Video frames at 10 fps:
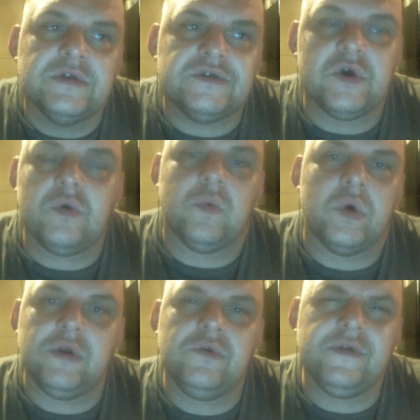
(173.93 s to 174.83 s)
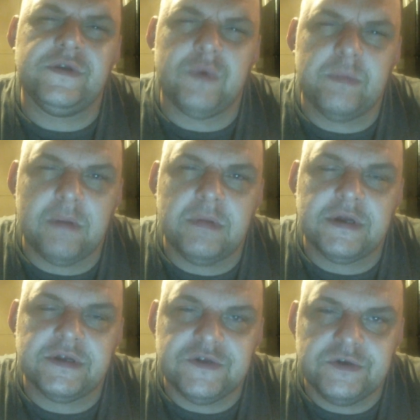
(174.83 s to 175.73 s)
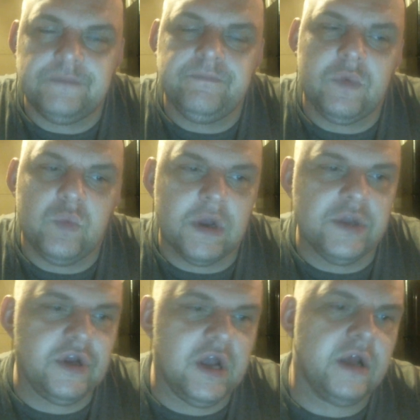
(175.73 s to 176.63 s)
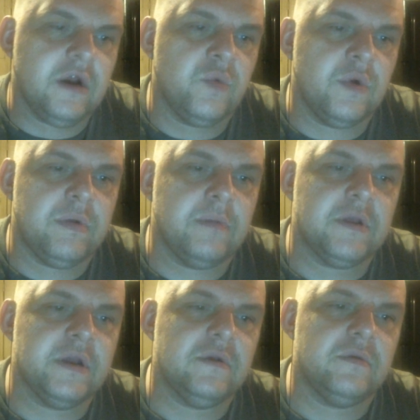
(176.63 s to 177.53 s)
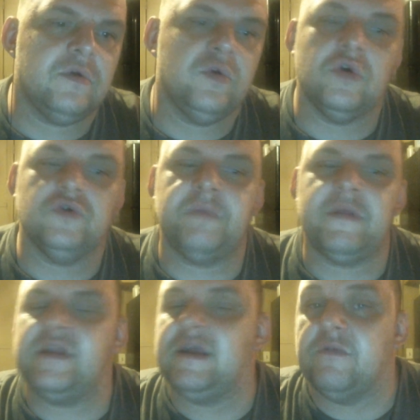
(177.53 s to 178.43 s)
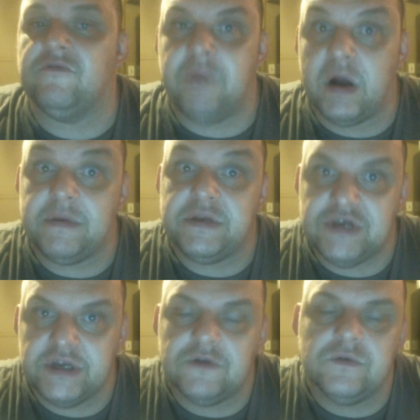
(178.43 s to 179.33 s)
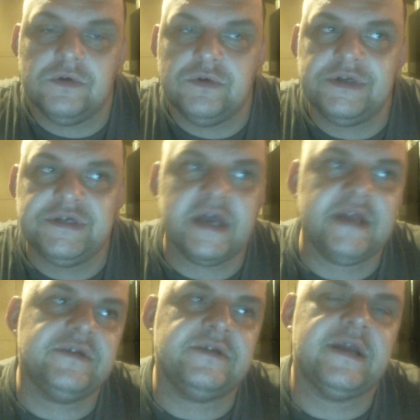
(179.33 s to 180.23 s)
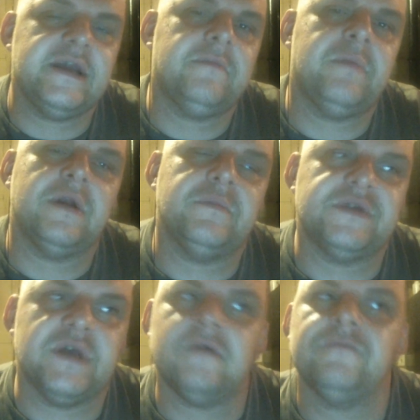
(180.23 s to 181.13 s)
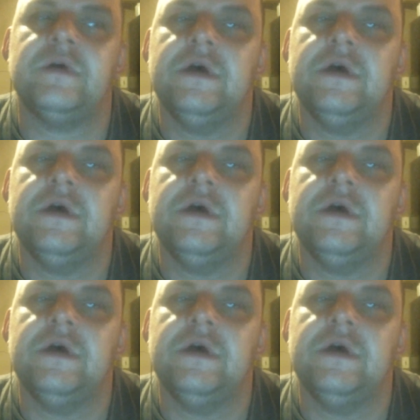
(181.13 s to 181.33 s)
So, what do these Republicans do? Well, you got a Republican who goes by the name of Bobby Jindal, who decided to take it upon himself